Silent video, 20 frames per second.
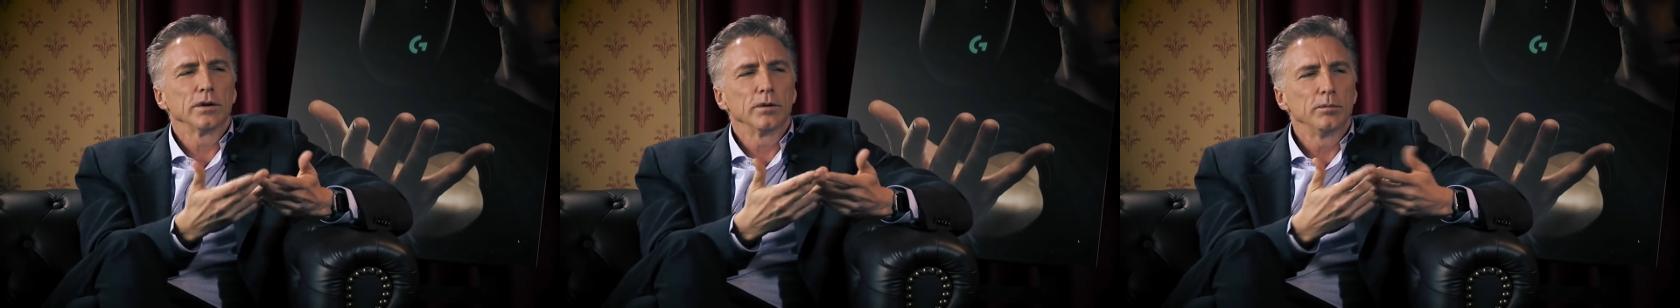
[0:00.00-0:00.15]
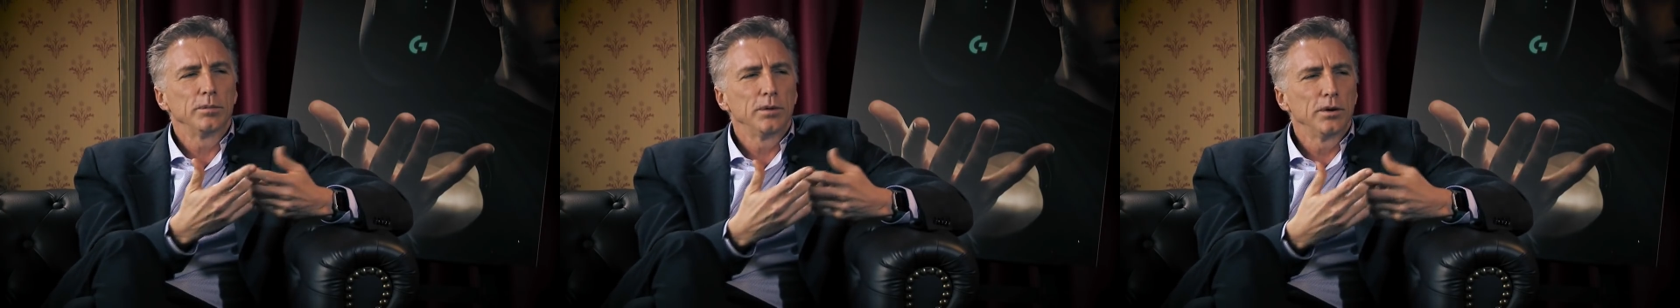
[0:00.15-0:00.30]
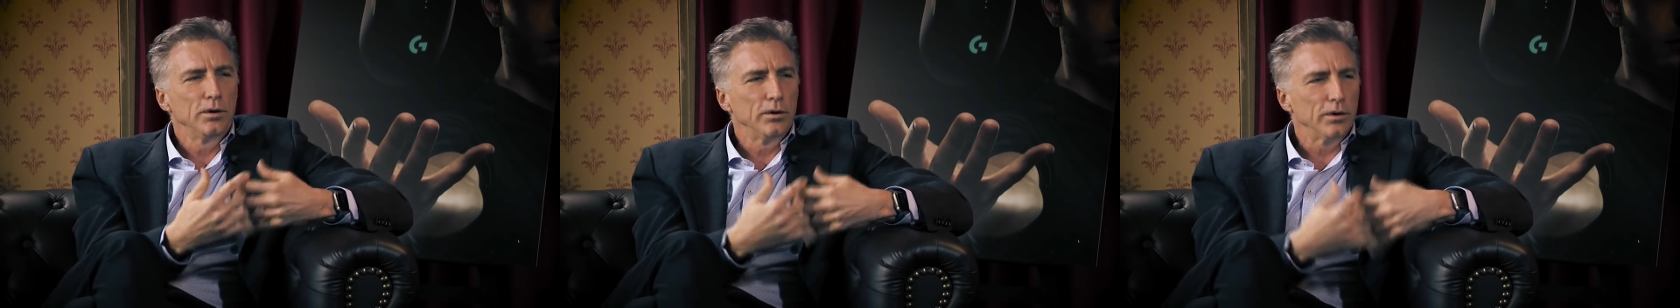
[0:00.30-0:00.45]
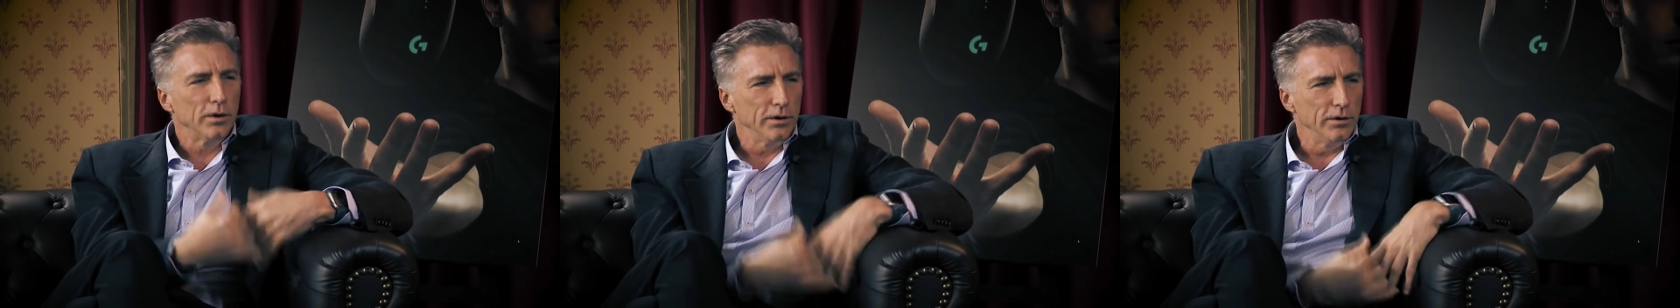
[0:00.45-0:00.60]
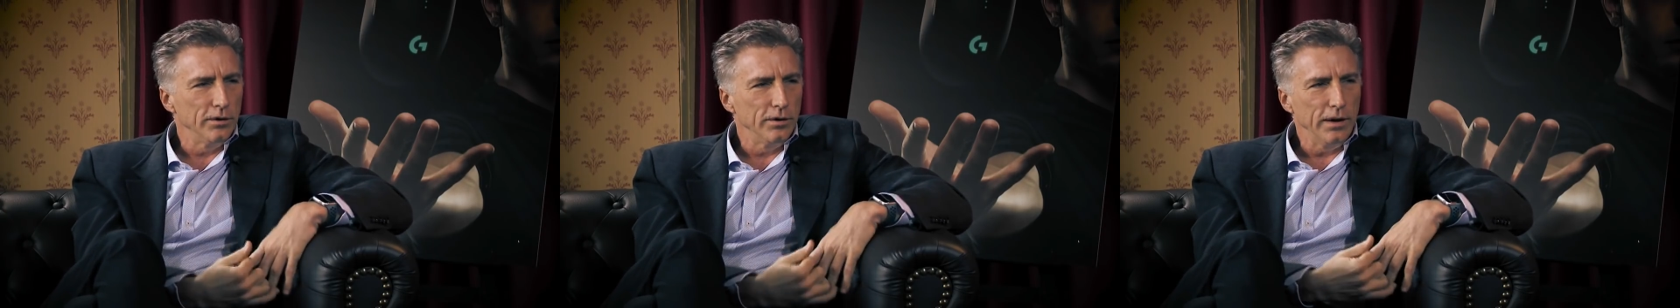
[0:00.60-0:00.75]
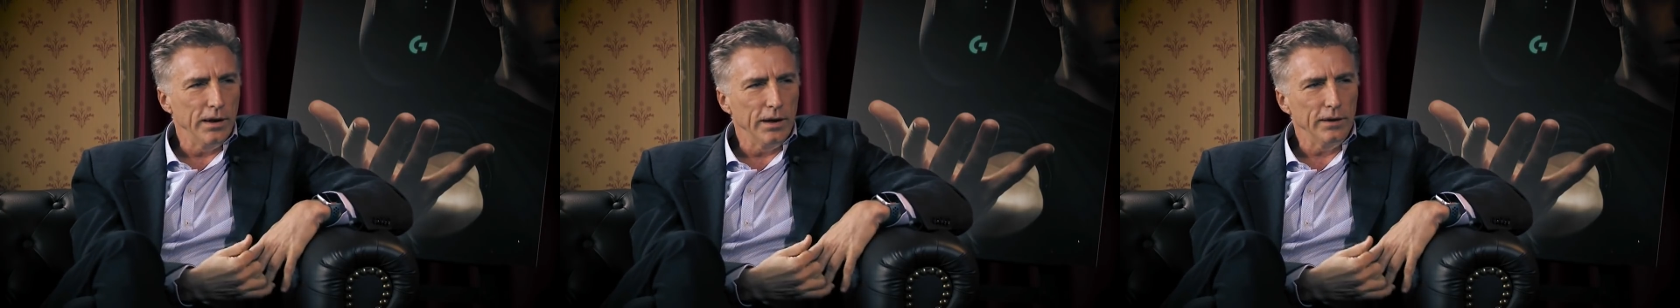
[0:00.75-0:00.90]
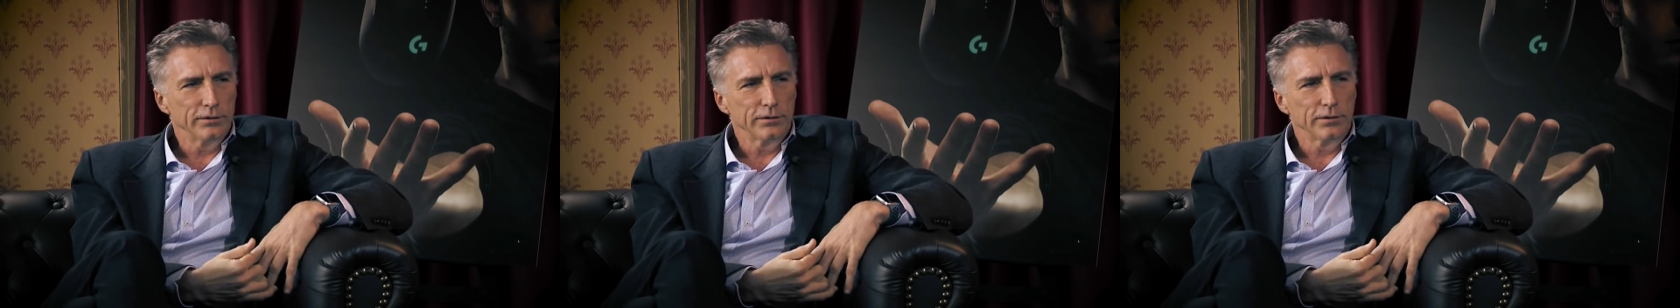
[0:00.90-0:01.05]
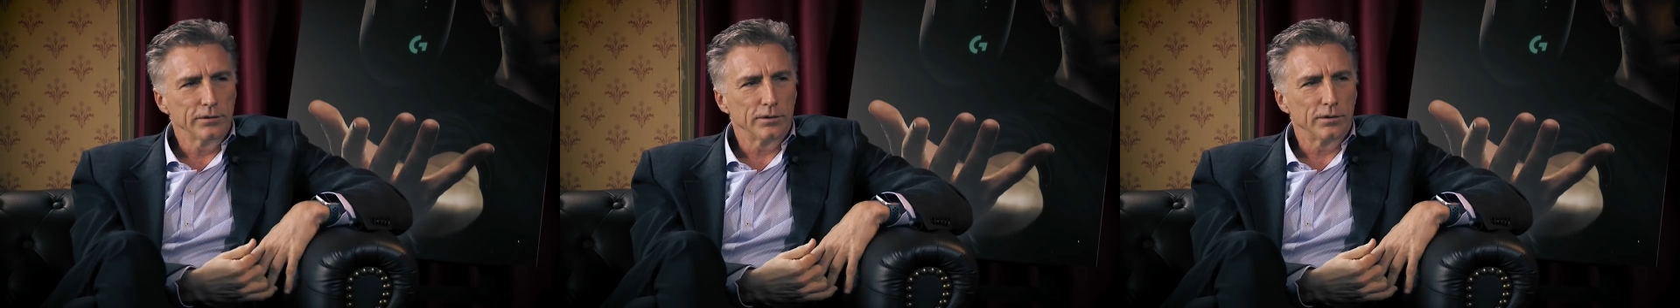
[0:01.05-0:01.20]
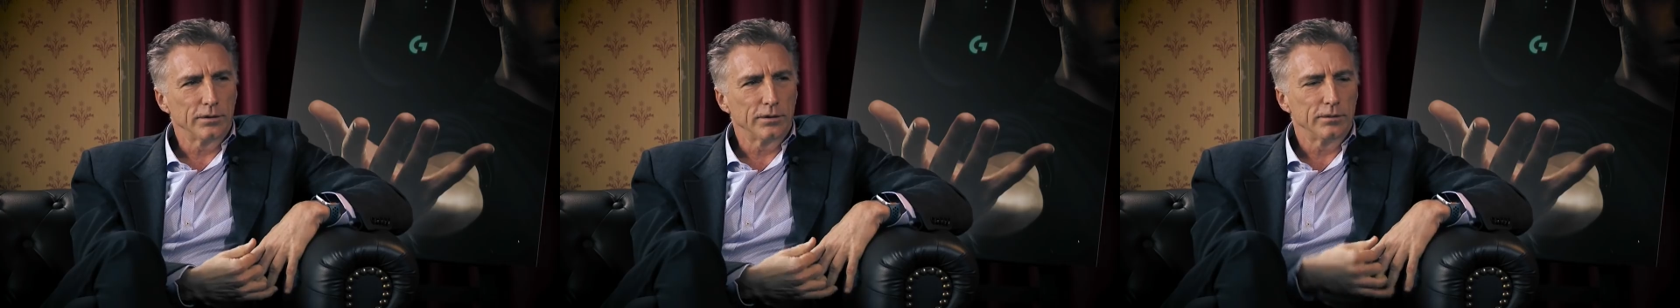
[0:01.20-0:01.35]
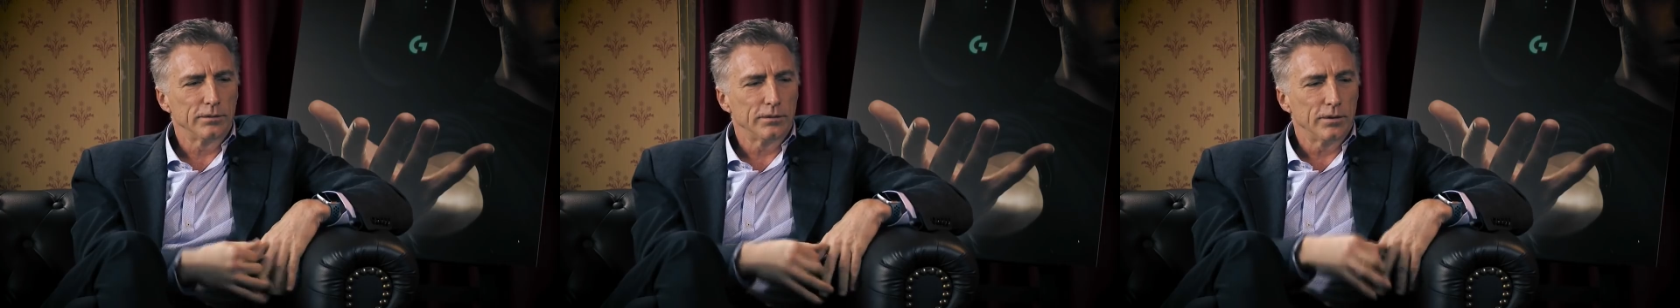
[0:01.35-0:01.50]
computer on your desk
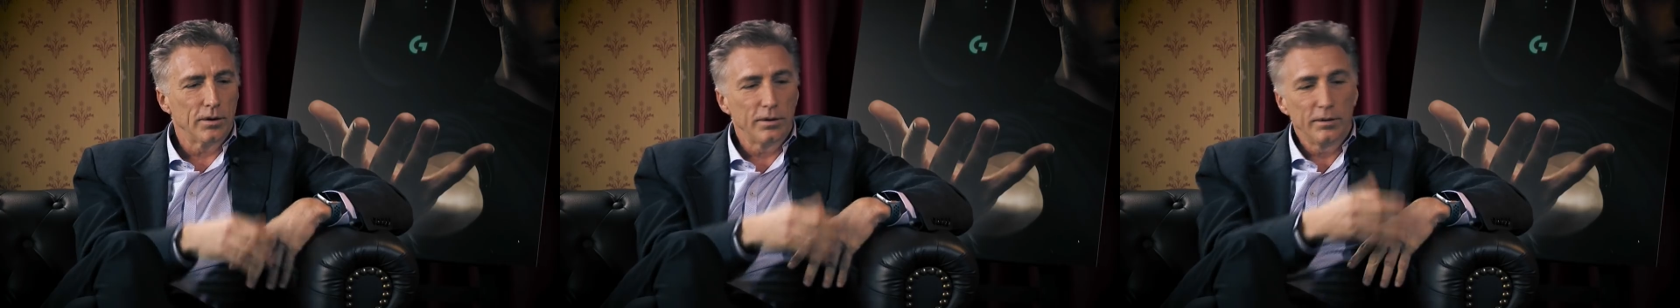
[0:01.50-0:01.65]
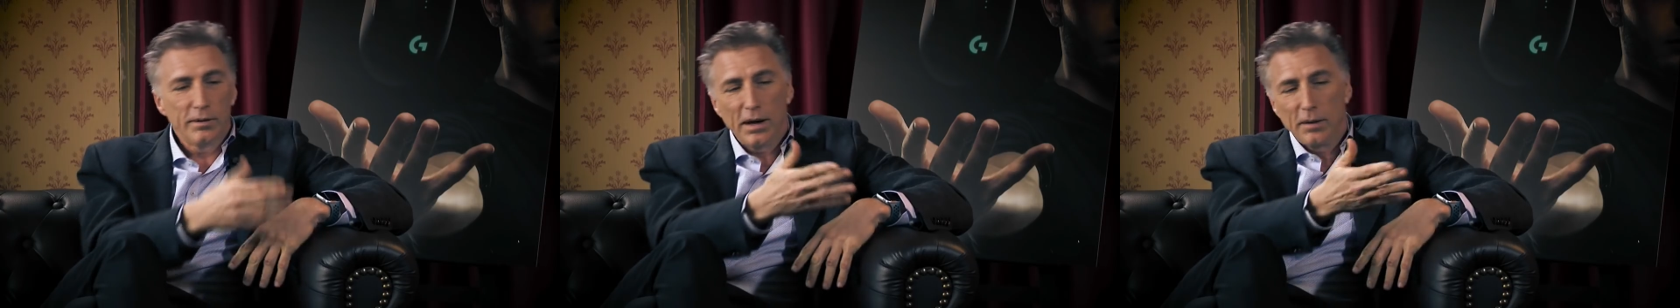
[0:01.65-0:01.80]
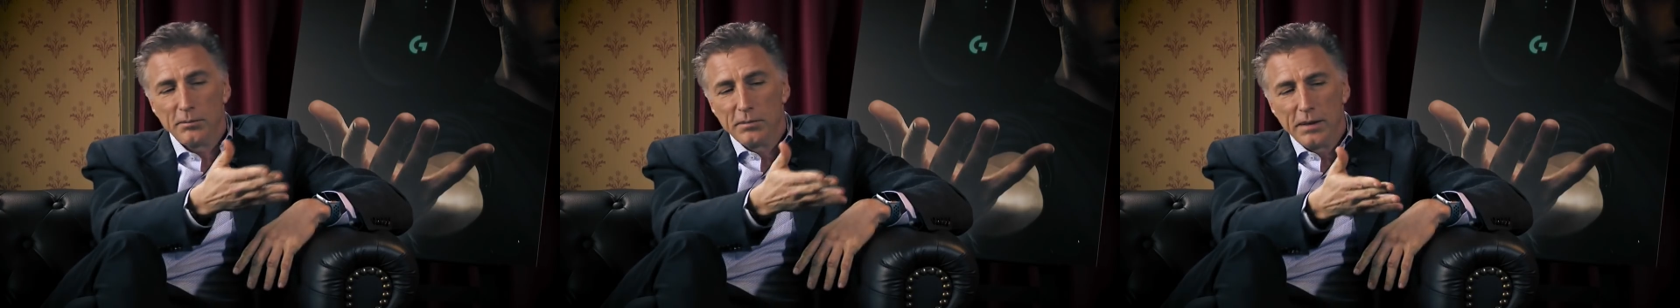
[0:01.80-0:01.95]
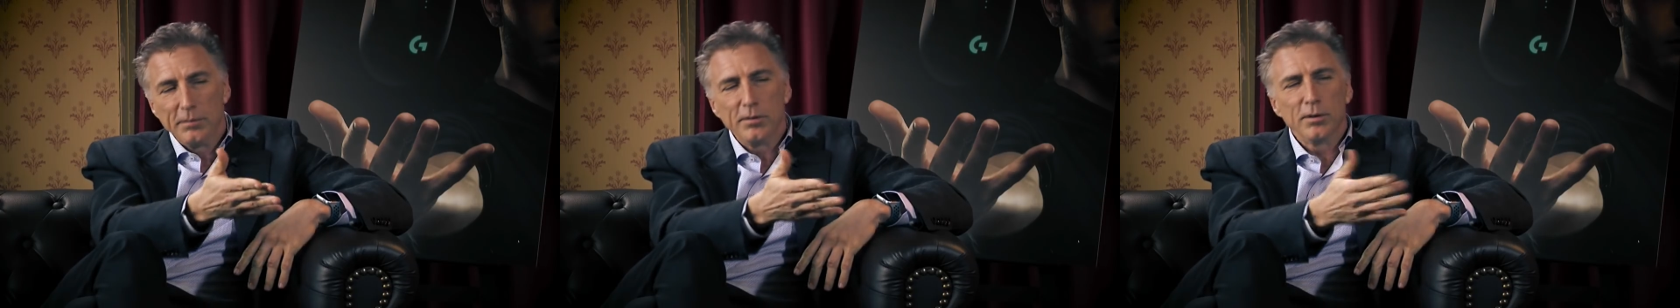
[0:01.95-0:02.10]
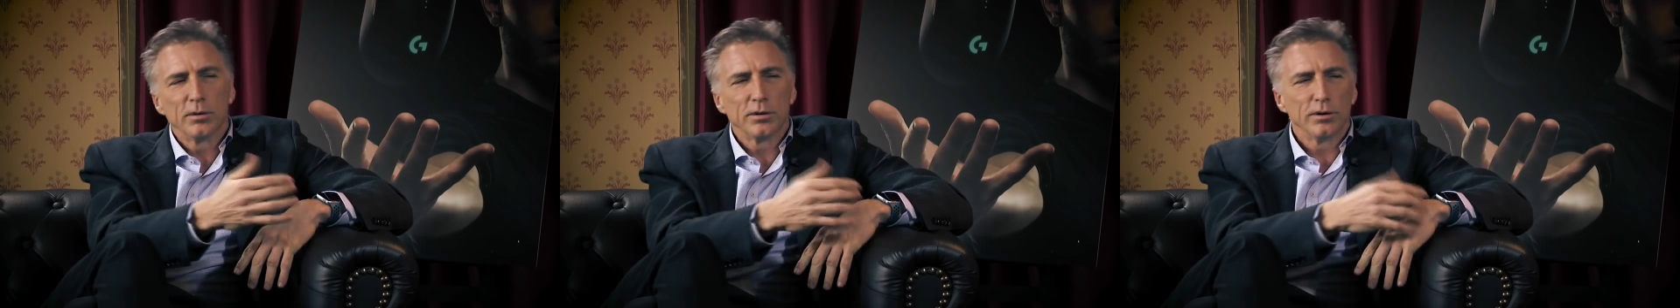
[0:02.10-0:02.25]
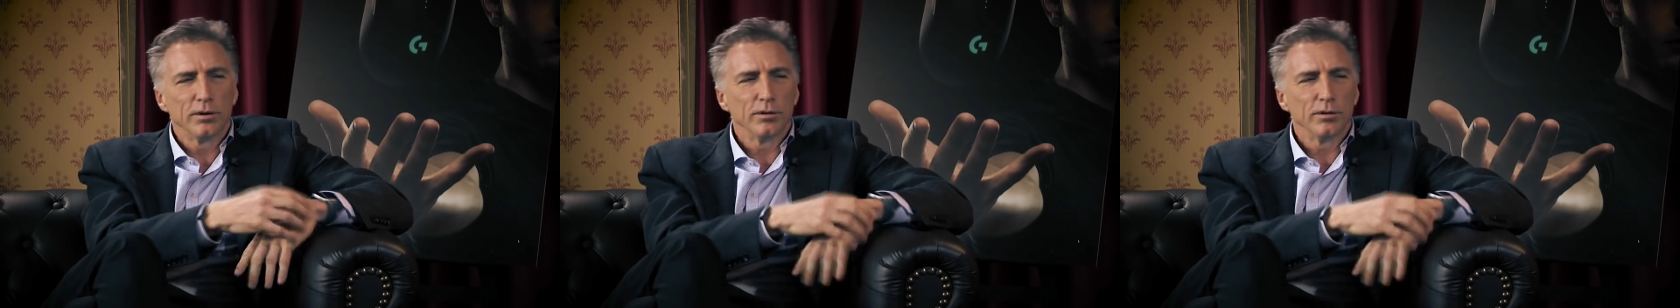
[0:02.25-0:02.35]
or now maybe with